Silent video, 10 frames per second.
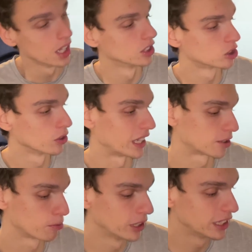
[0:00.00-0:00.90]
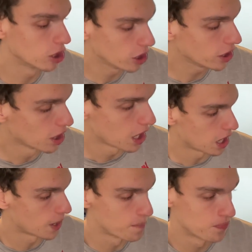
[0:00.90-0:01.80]
so that's pretty good.
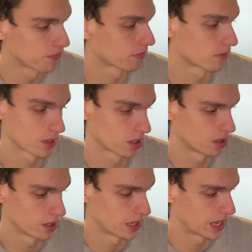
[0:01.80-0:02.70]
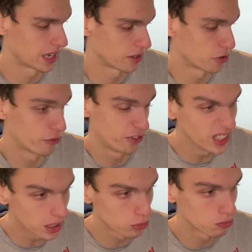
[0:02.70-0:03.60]
You
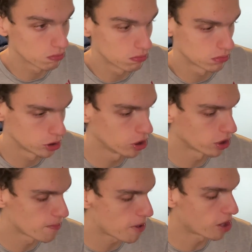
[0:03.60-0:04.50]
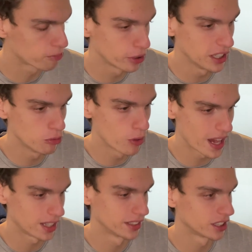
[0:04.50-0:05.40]
feel, you know, the ball pretty
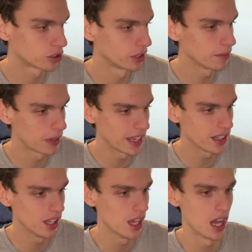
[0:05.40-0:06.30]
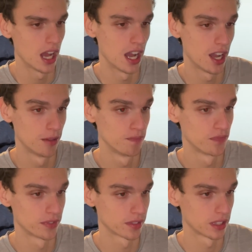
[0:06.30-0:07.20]
well in the string bed,
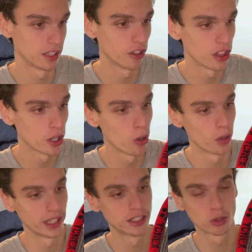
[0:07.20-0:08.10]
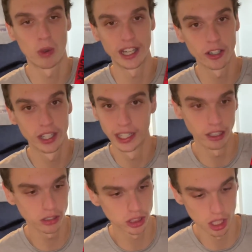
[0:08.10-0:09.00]
even though it's wider
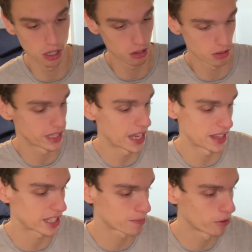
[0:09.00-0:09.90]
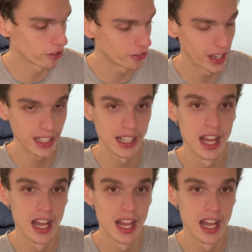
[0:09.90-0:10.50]
here, so yeah, that's perfect.